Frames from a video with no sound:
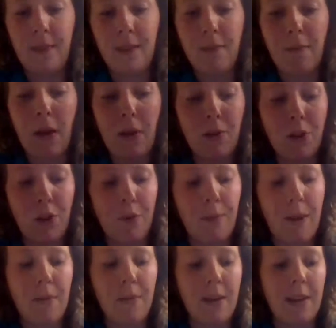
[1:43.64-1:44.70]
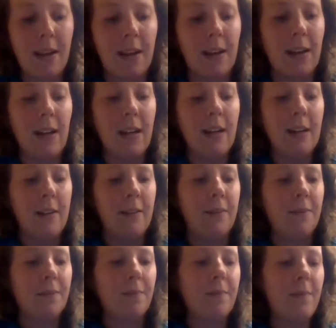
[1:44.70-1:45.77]
pouch open with our
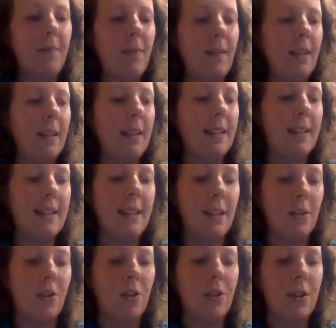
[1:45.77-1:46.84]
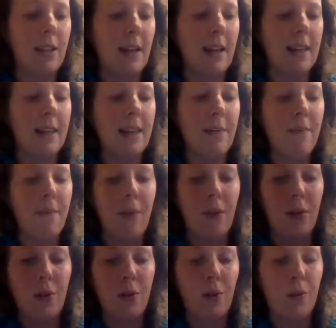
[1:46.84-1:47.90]
scissors to cut the
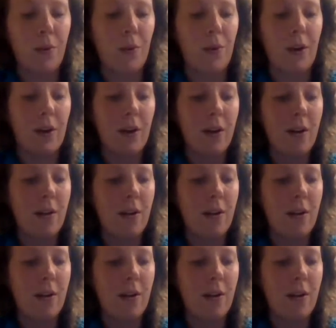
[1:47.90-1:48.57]
umbilical cord.